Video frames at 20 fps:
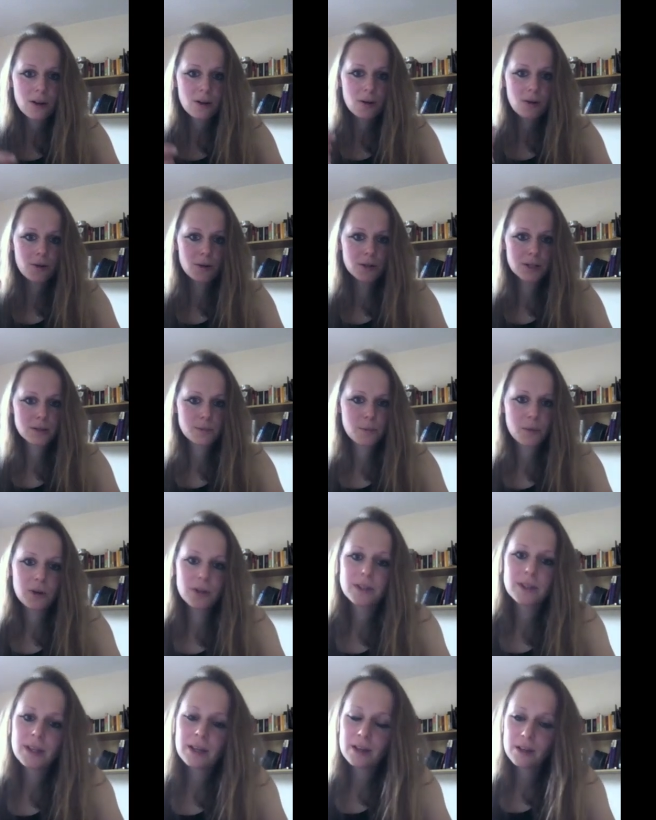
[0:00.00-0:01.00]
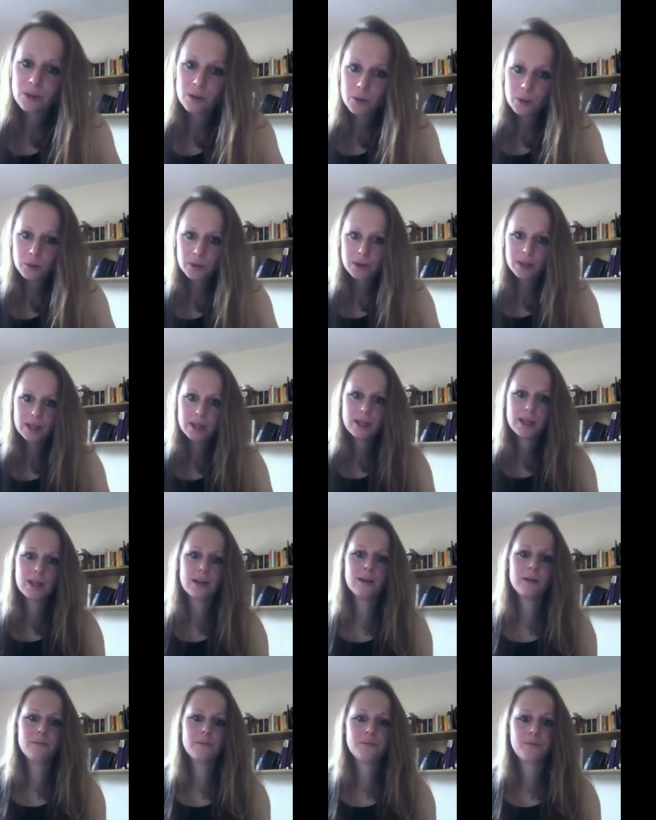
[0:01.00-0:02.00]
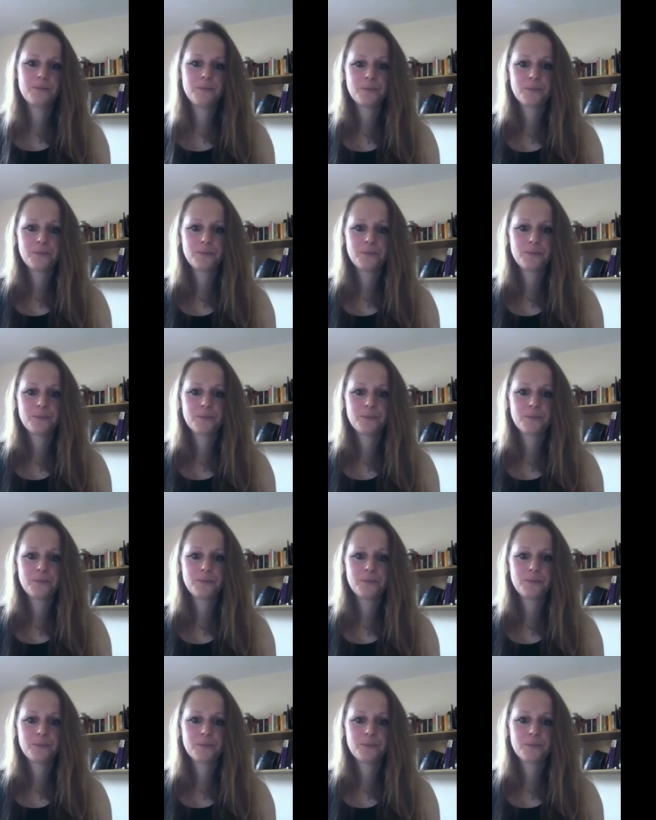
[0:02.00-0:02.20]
corresponding to the um,